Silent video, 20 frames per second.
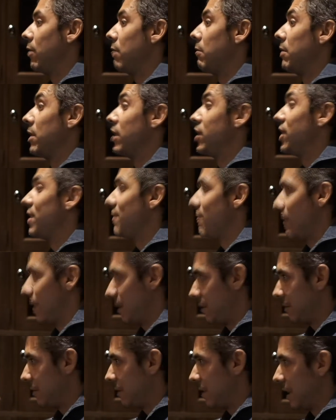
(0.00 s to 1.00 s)
agenda,
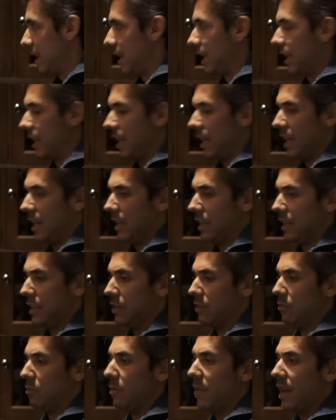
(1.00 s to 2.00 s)
and
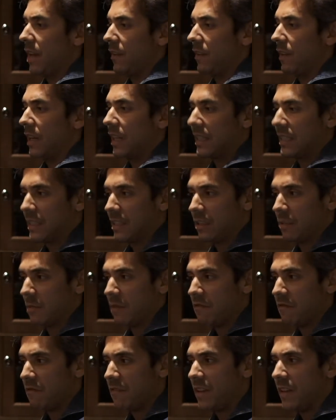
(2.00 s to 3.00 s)
to make the customer
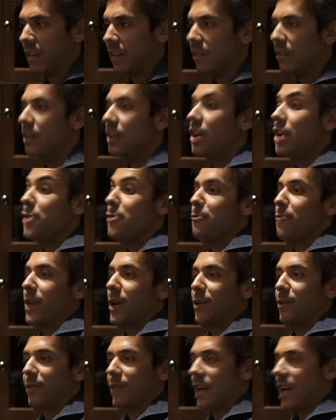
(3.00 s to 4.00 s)
feel
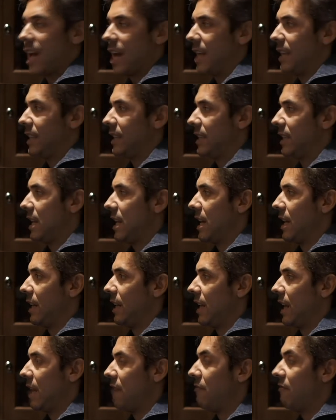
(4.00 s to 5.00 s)
recognized
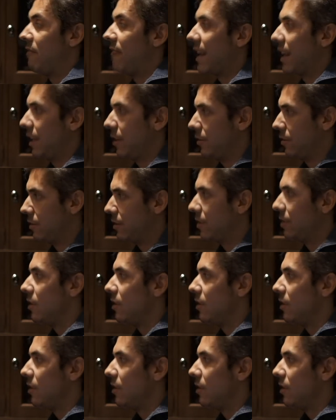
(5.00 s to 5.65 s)
and valued